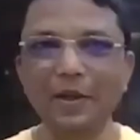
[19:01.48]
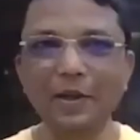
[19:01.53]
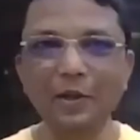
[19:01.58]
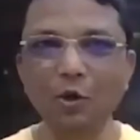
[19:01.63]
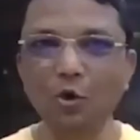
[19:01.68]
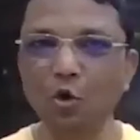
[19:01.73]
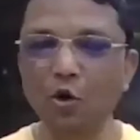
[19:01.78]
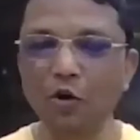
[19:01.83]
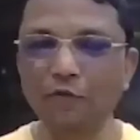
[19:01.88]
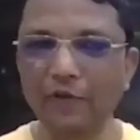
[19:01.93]
You
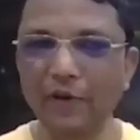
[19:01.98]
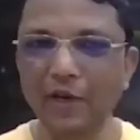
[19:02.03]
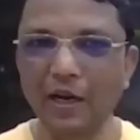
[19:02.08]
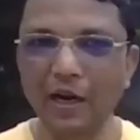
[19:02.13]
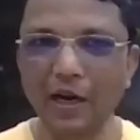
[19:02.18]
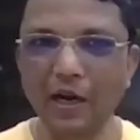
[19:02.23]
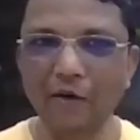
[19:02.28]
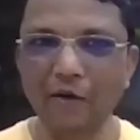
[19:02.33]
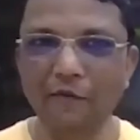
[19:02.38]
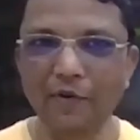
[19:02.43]
don't feel
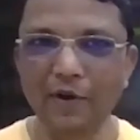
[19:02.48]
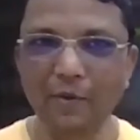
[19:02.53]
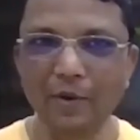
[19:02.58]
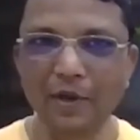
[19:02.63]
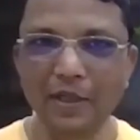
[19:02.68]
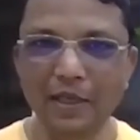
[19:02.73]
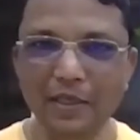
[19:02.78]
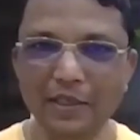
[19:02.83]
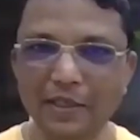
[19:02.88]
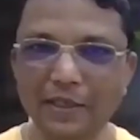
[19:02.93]
uncomfortable
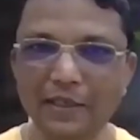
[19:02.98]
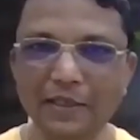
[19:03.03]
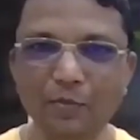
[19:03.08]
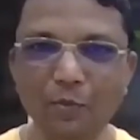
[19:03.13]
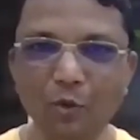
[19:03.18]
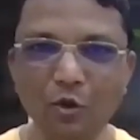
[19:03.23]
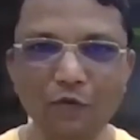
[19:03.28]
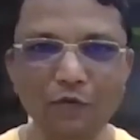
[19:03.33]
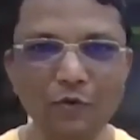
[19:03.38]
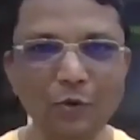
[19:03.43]
in the jeans,
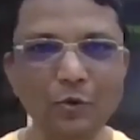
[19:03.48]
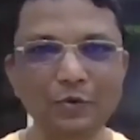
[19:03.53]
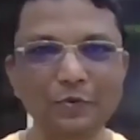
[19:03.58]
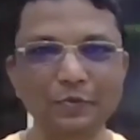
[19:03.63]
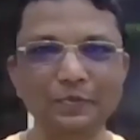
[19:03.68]
both of you?